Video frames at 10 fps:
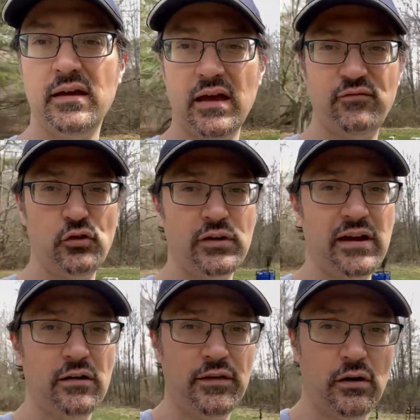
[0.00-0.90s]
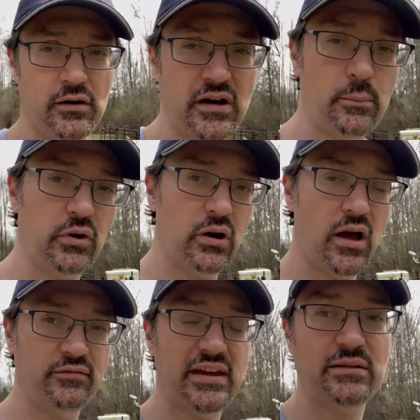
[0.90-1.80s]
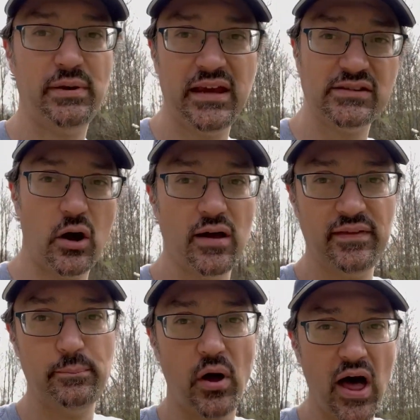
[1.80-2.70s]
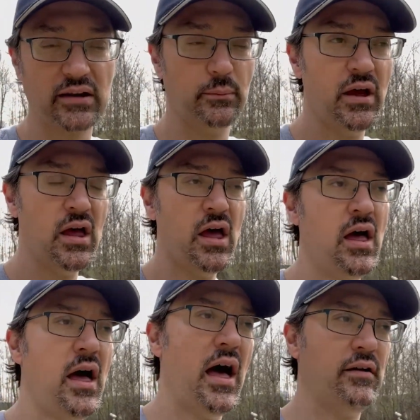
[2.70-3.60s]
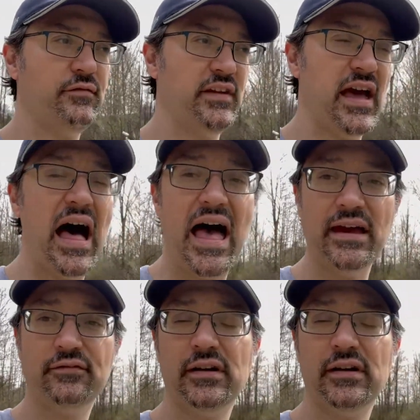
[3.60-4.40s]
If you look here, there are a number of dead bees on the bottom of the hive,